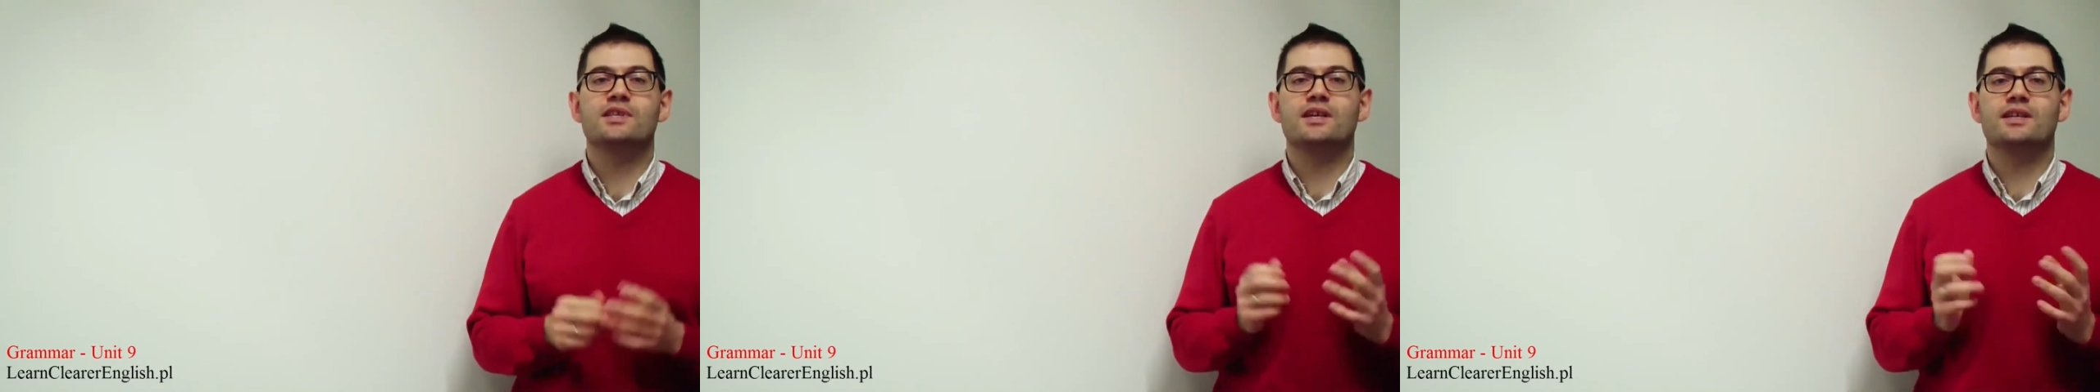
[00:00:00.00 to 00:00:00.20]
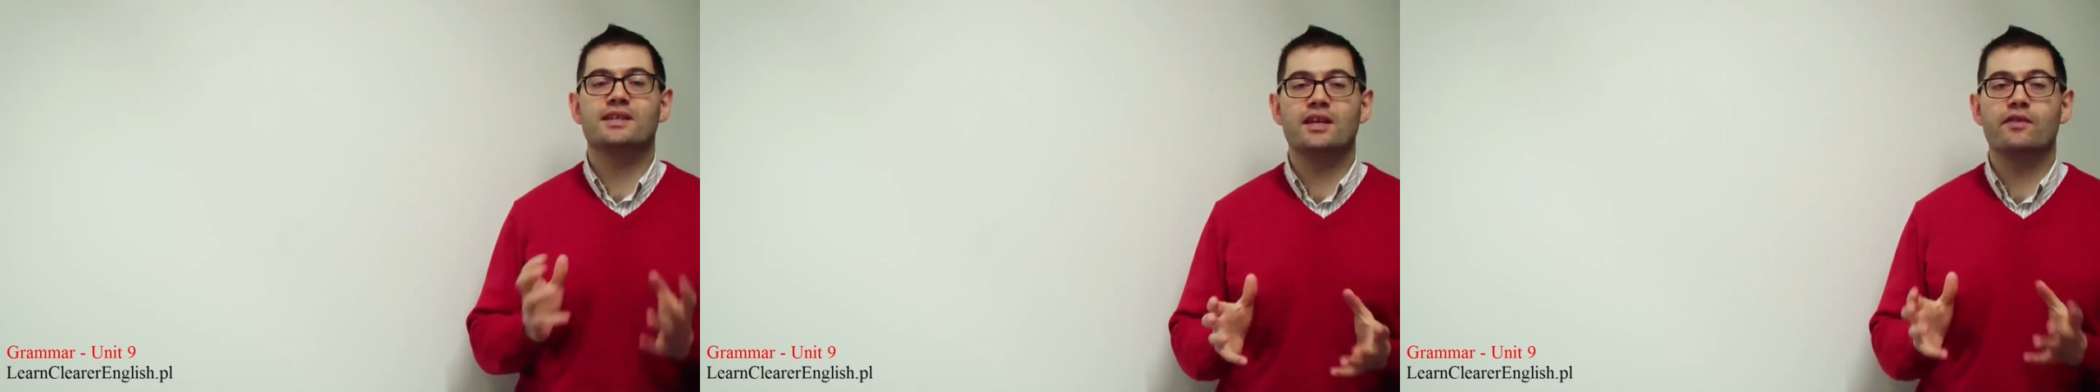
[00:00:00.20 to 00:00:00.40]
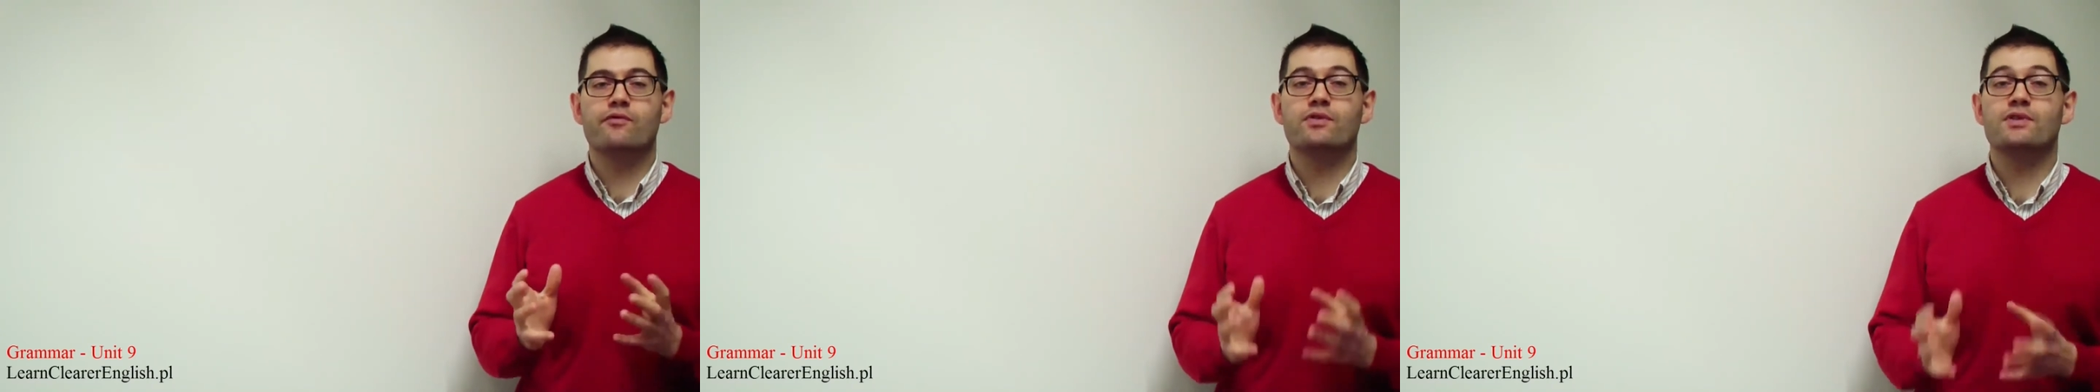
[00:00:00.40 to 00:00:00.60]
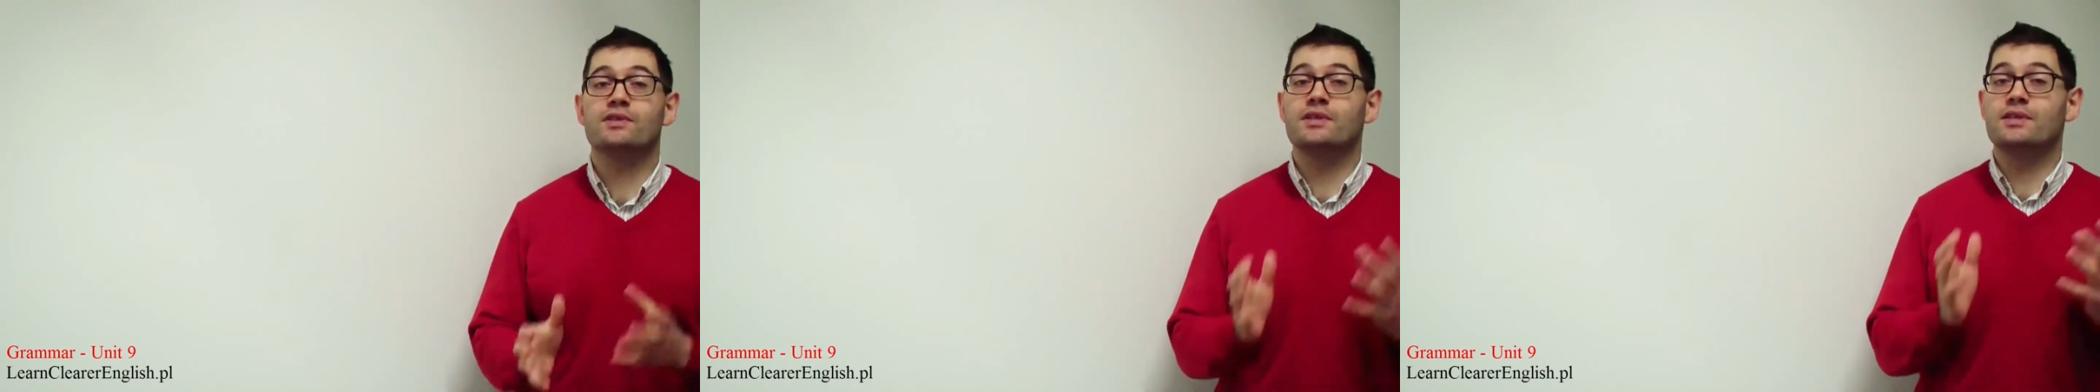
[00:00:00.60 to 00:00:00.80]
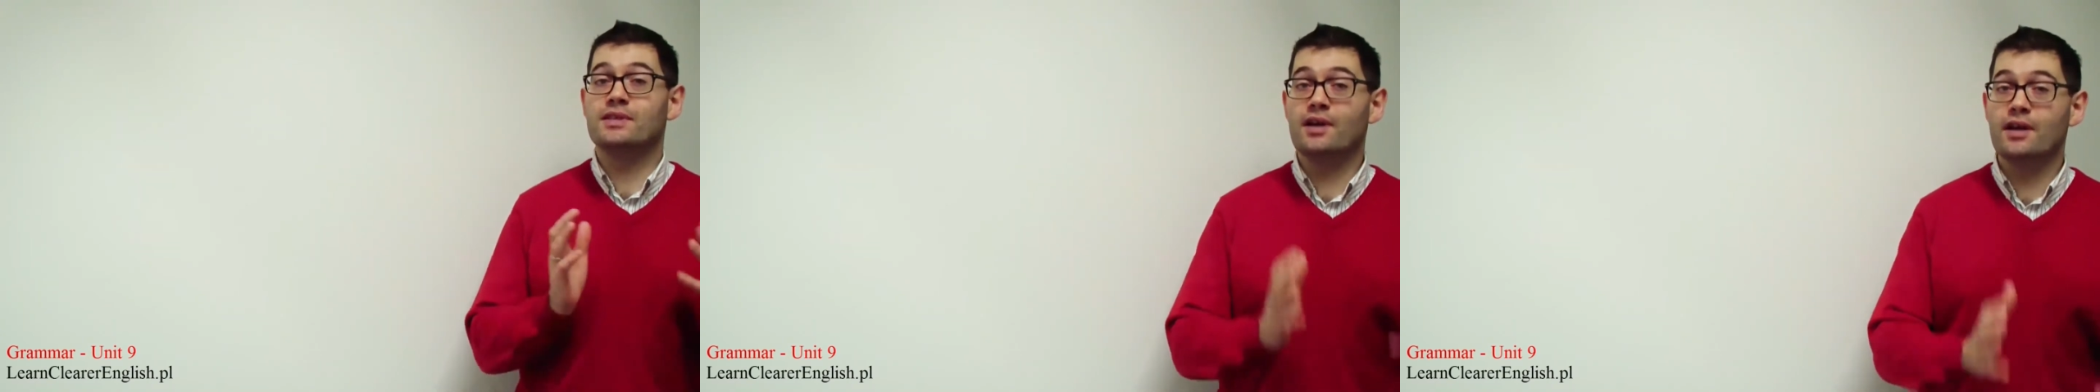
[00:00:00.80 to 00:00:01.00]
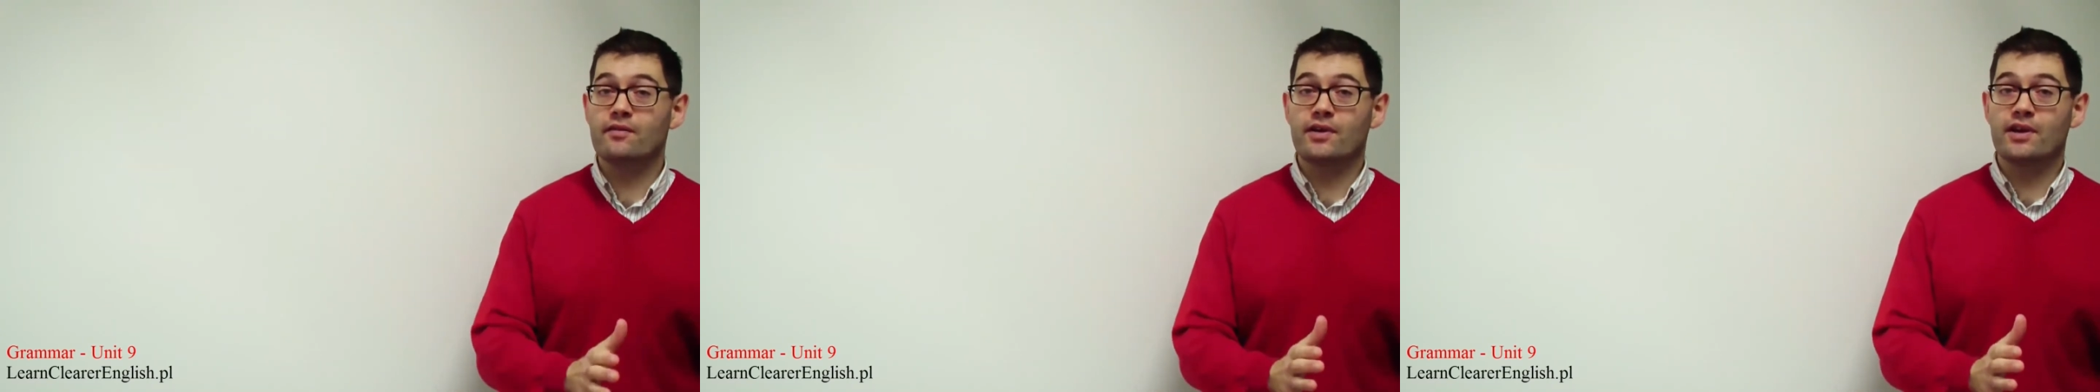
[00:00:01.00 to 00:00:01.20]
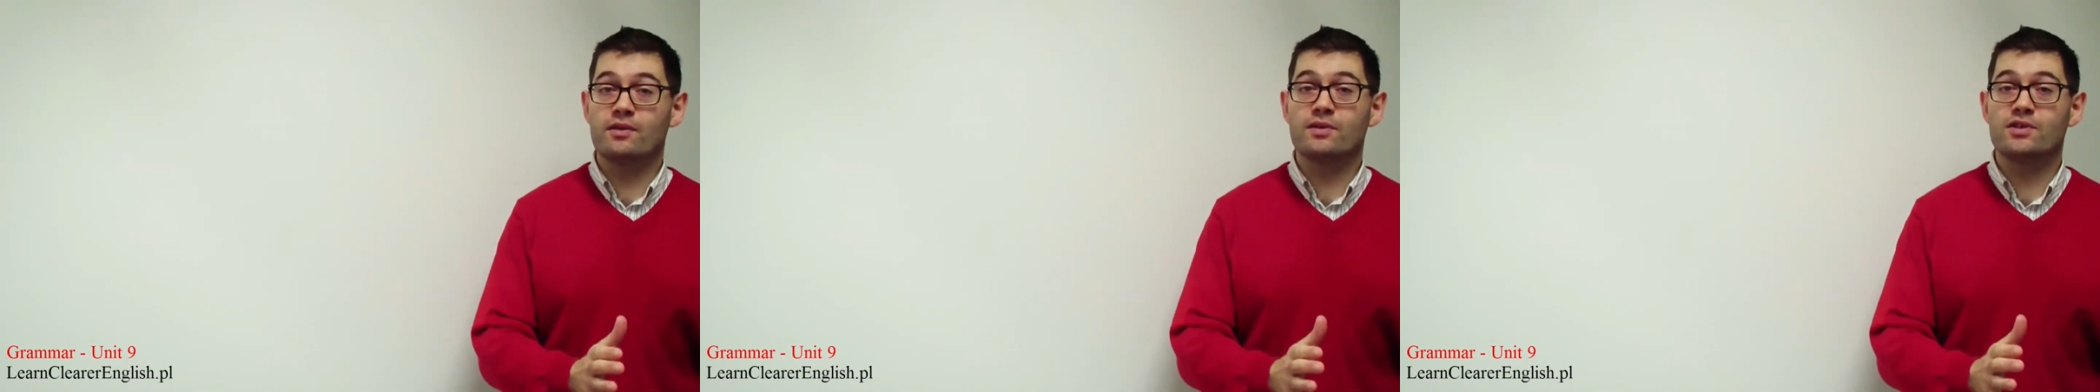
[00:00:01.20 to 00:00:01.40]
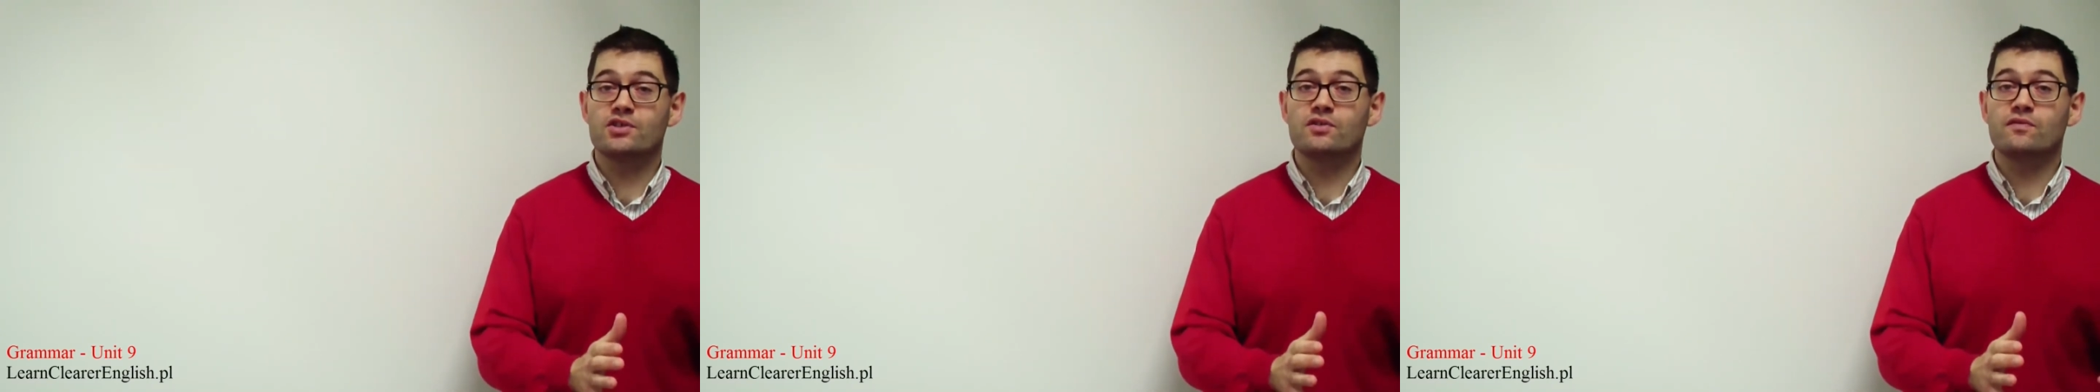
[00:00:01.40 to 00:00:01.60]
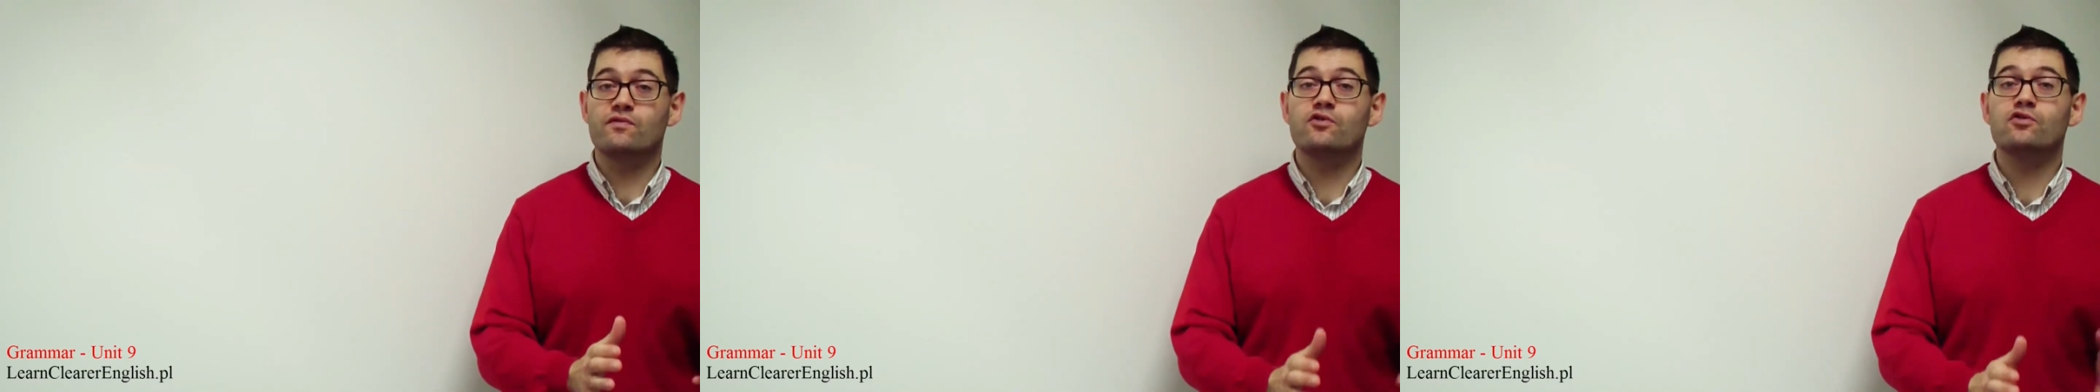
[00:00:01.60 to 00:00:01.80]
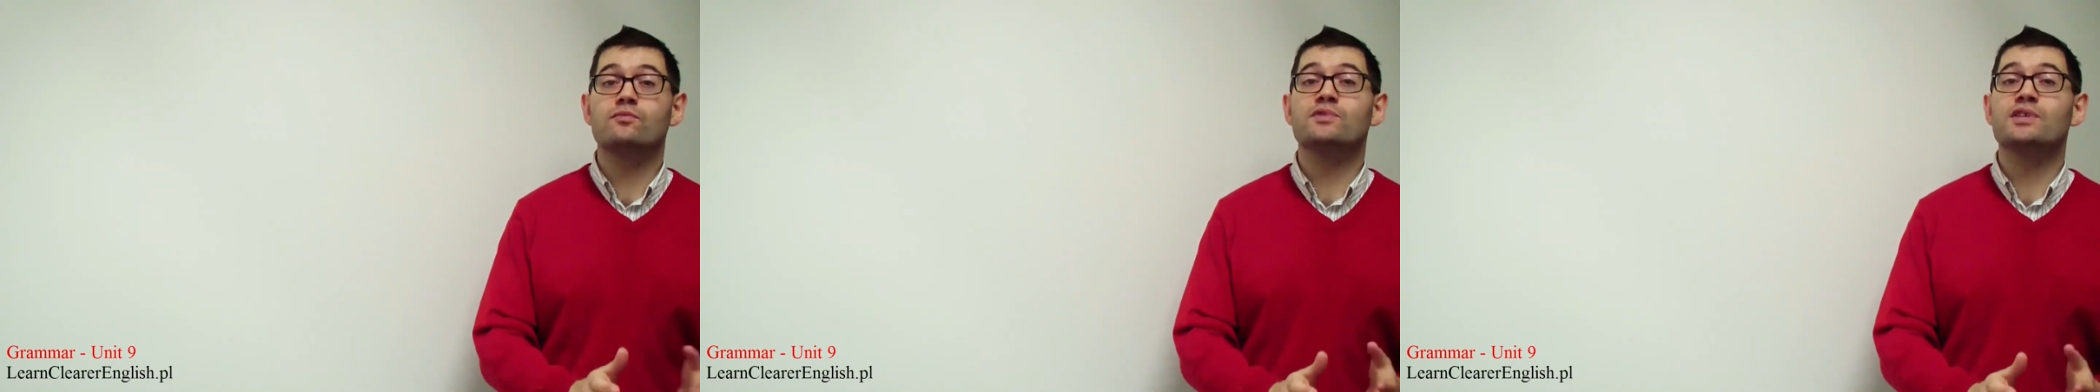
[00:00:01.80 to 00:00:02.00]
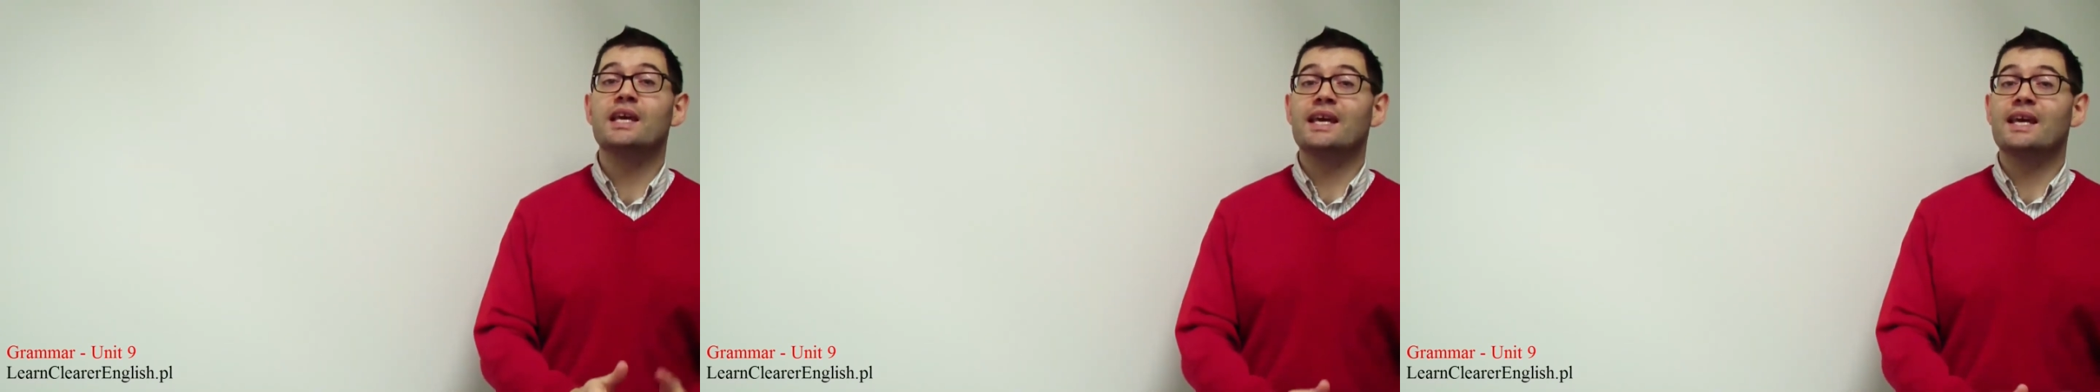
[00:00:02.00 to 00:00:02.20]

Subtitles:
are different to direct question forms